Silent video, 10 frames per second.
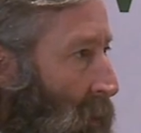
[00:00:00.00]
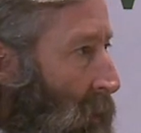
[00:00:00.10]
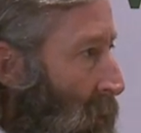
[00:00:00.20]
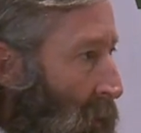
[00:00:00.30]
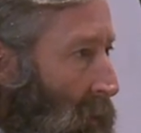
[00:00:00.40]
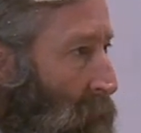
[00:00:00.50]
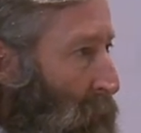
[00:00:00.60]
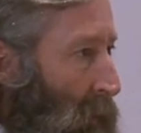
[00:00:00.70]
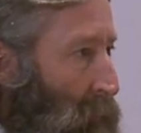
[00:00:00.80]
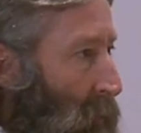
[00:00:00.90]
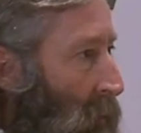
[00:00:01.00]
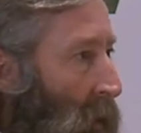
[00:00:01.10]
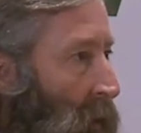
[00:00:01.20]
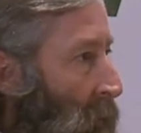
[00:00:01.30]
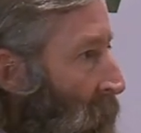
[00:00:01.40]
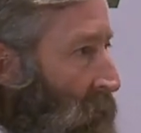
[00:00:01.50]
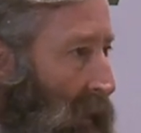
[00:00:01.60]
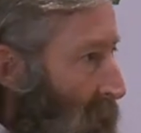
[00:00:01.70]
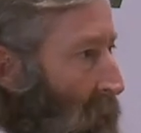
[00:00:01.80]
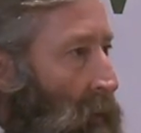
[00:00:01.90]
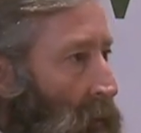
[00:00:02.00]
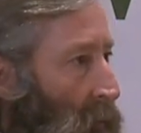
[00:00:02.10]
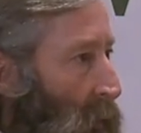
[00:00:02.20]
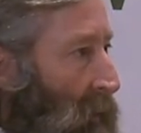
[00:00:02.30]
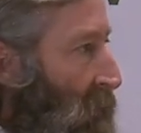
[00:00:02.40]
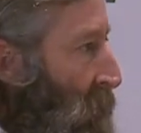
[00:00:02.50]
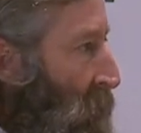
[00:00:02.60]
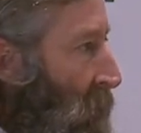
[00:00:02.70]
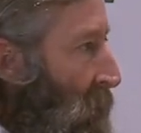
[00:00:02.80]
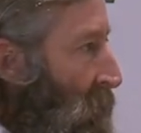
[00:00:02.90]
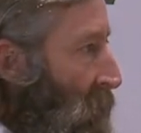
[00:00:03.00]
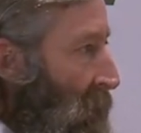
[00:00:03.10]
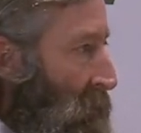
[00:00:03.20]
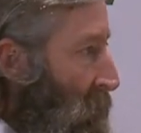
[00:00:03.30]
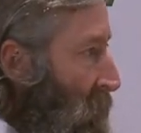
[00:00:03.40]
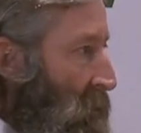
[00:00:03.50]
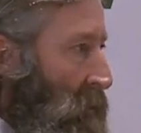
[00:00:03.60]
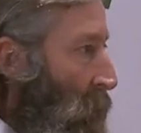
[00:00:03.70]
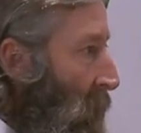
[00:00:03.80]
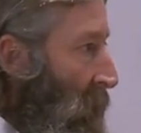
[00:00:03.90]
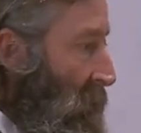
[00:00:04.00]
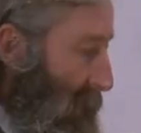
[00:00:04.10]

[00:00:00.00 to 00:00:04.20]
Our, our people they get hurt. We have injuries. It's just the way it is.